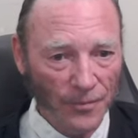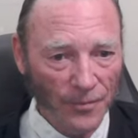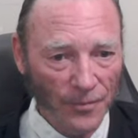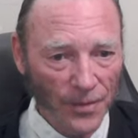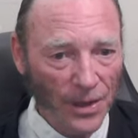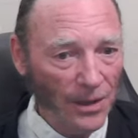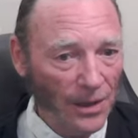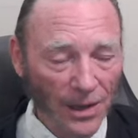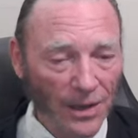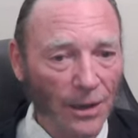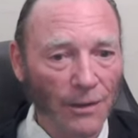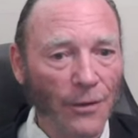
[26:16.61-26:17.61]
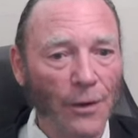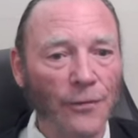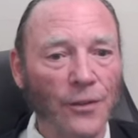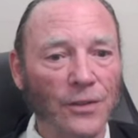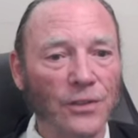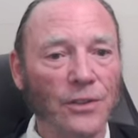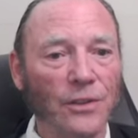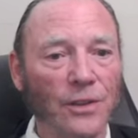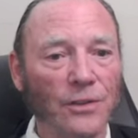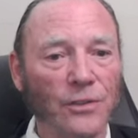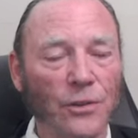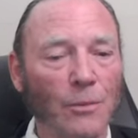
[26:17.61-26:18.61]
than any of our
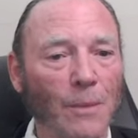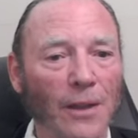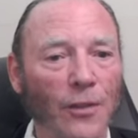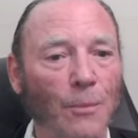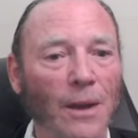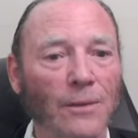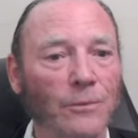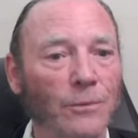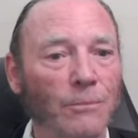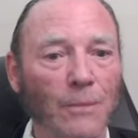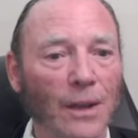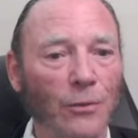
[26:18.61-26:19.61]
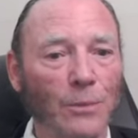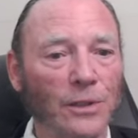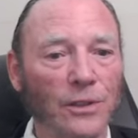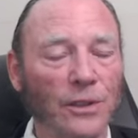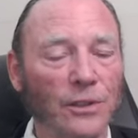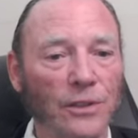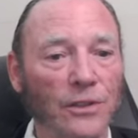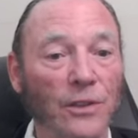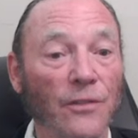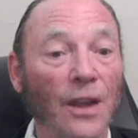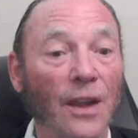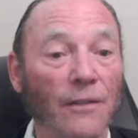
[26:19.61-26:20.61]
physicists or mathematicians
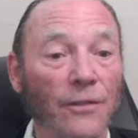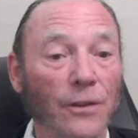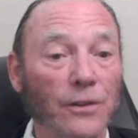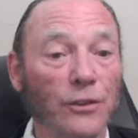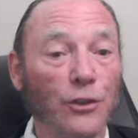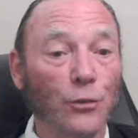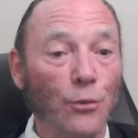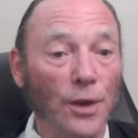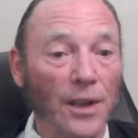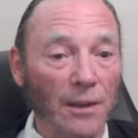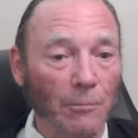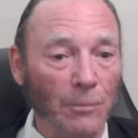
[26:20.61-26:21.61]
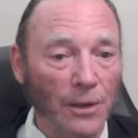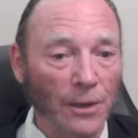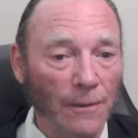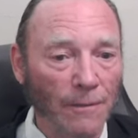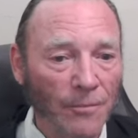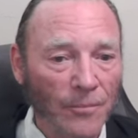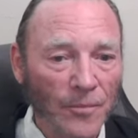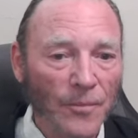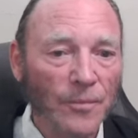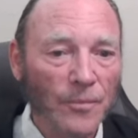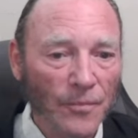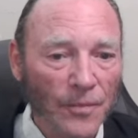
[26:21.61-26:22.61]
have ever dreamed.
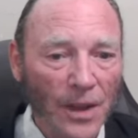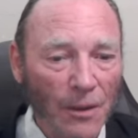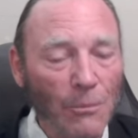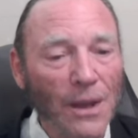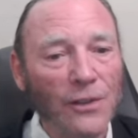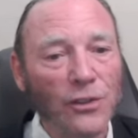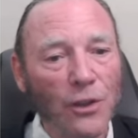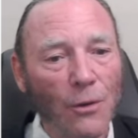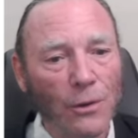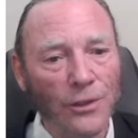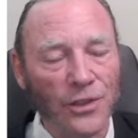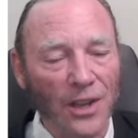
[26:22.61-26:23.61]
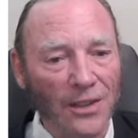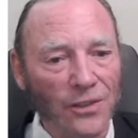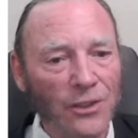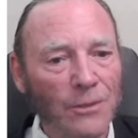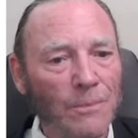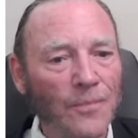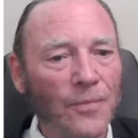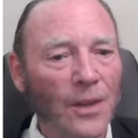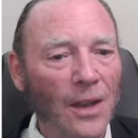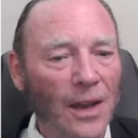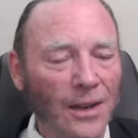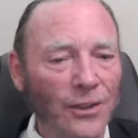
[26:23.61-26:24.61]
It makes total sense
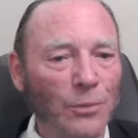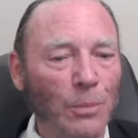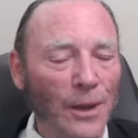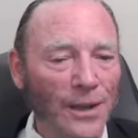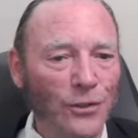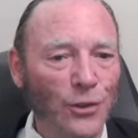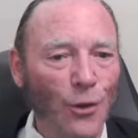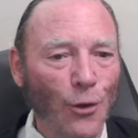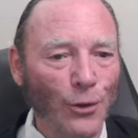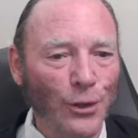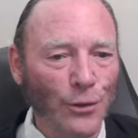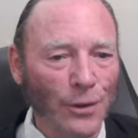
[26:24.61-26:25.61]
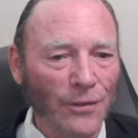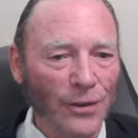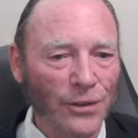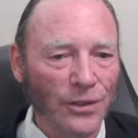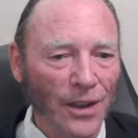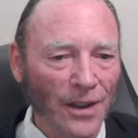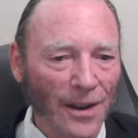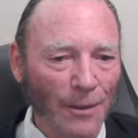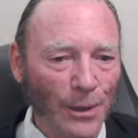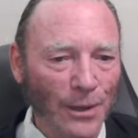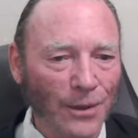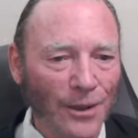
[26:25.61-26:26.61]
and explains the whole universe
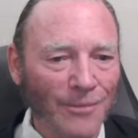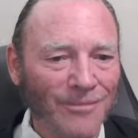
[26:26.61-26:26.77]
dynamically.